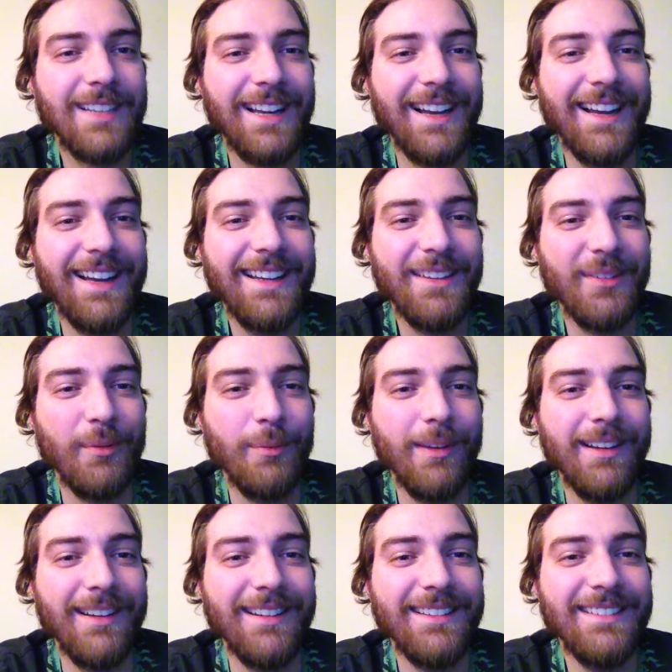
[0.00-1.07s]
Hi
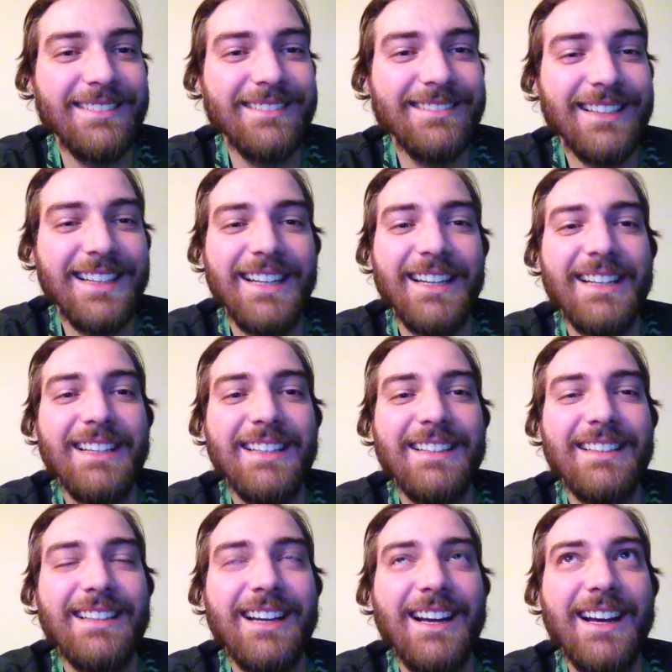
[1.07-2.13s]
everybody.
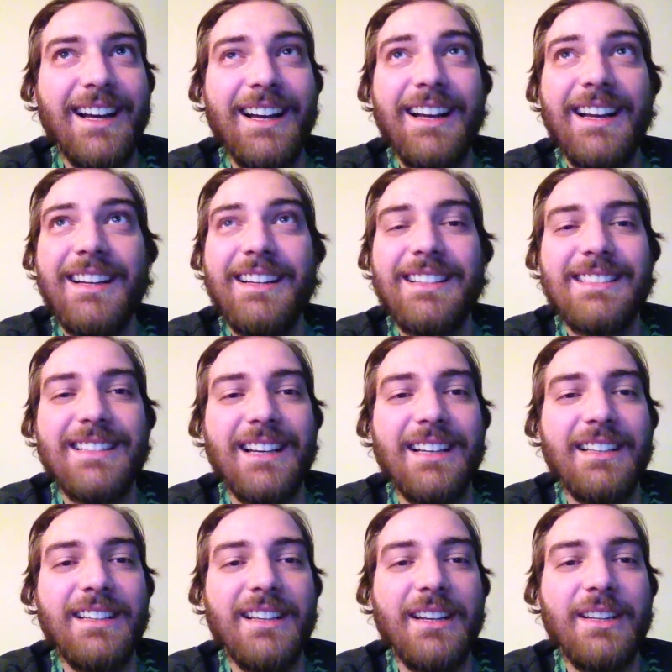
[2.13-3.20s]
I
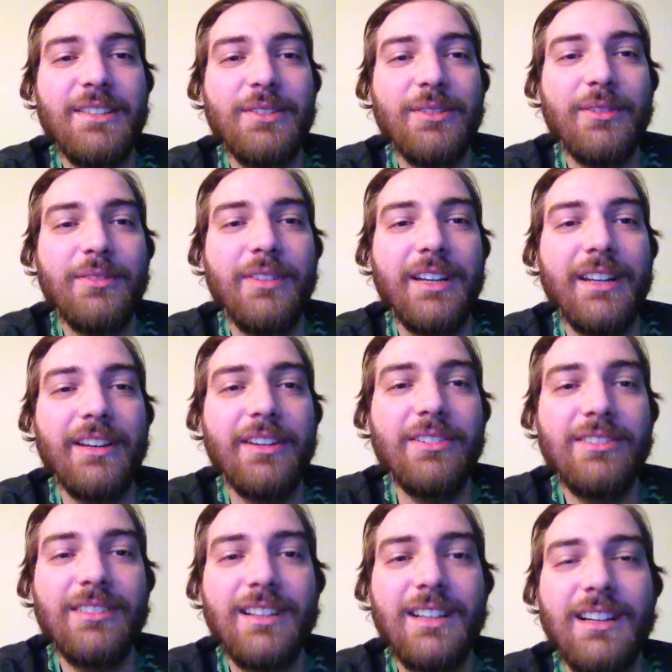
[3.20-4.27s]
decided that I'd do a
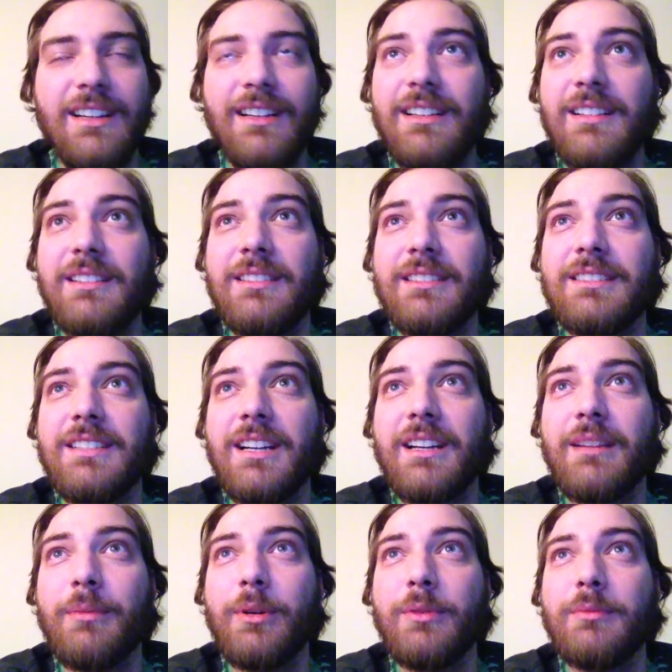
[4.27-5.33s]
video
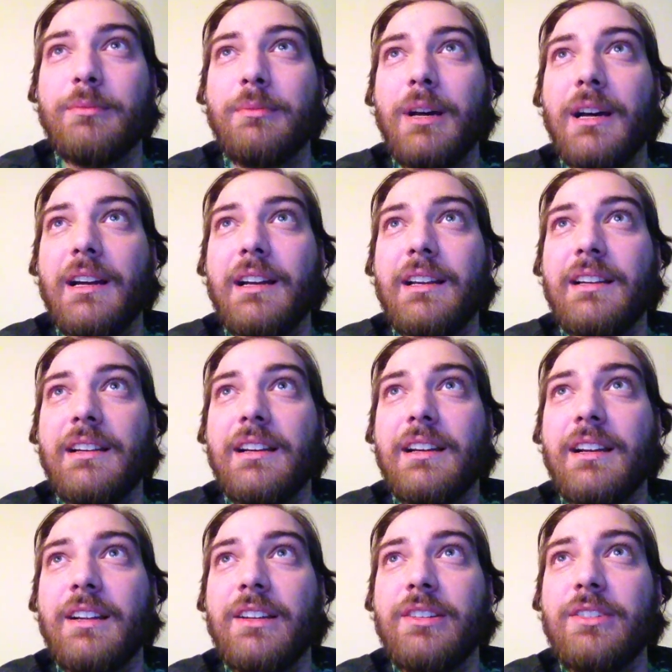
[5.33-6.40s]
talking about my
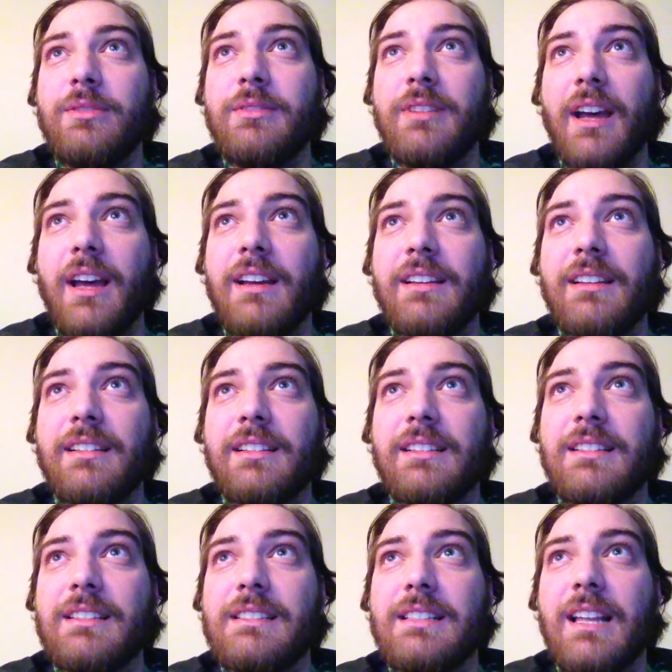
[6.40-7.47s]
new deck,
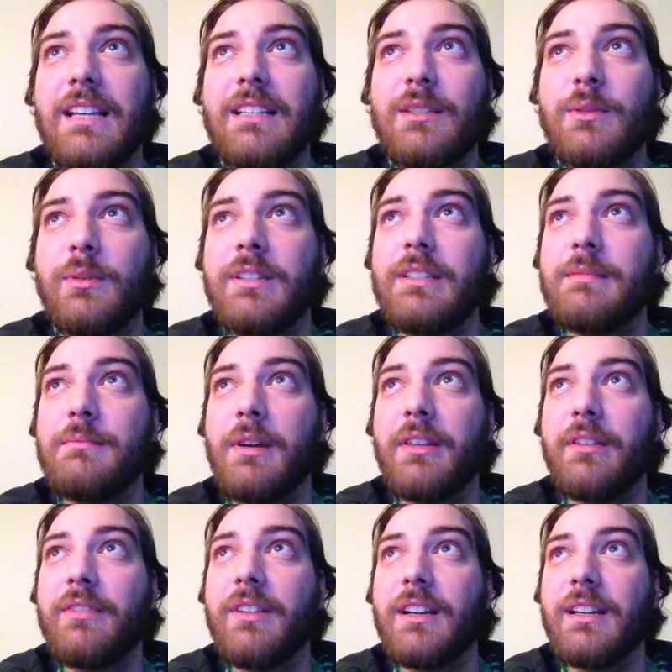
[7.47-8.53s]
SlySquids
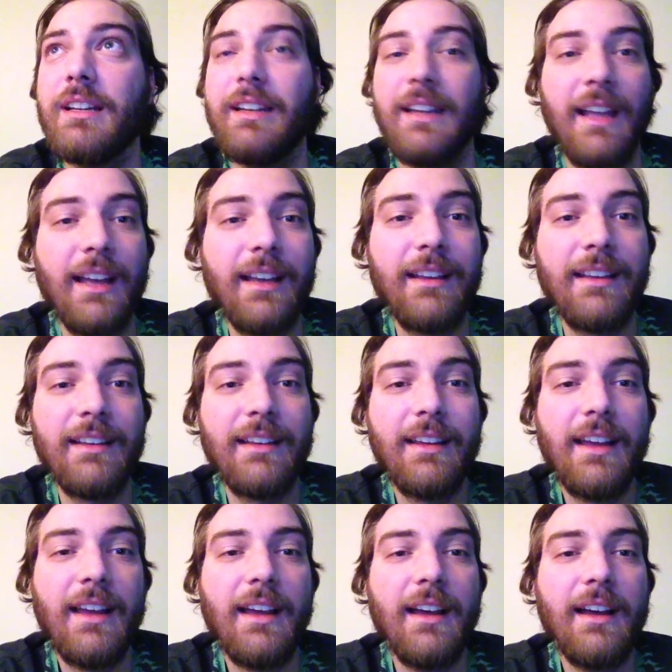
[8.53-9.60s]
motherfucking deck,
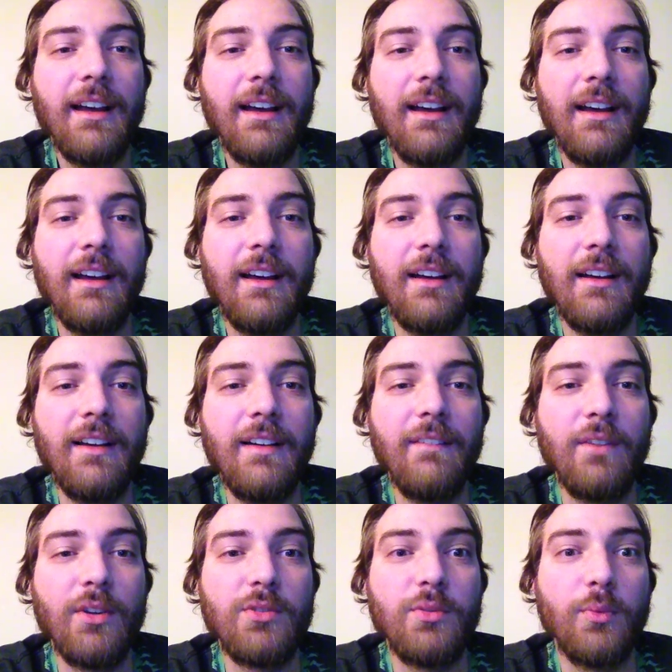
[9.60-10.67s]

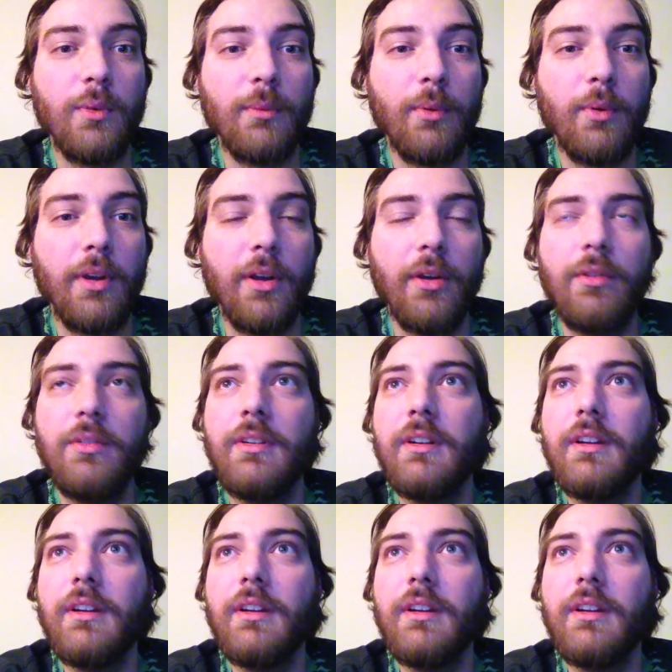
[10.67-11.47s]
version 1.0.